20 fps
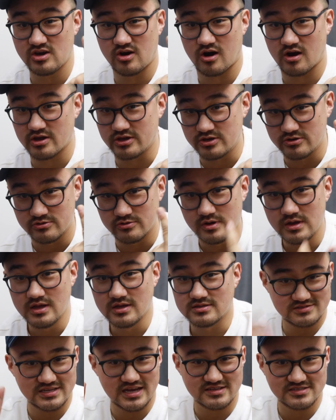Are you
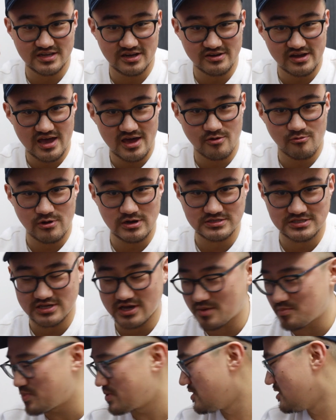Tactile Gang Rise
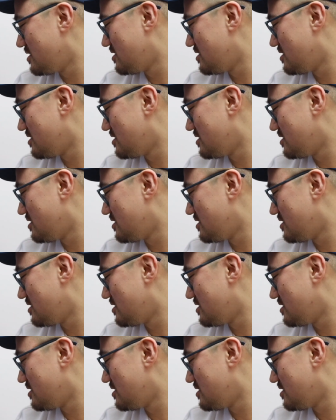Up?